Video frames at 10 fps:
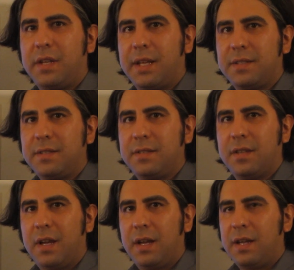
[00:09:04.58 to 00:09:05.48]
the Nexus.
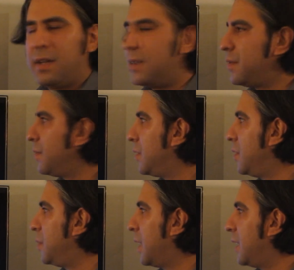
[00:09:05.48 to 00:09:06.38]
As
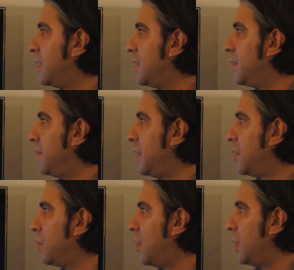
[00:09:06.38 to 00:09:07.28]
soon as we get this
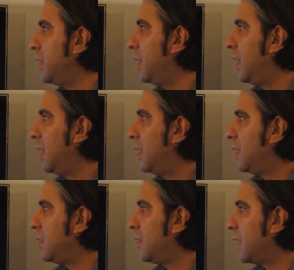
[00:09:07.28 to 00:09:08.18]
video rolling,
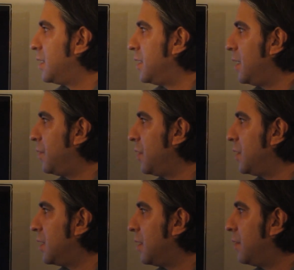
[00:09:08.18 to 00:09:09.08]
you get to see it for
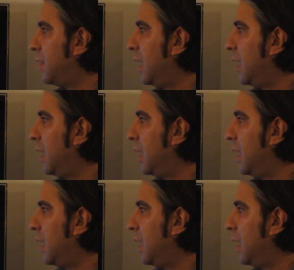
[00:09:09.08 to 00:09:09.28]
yourself.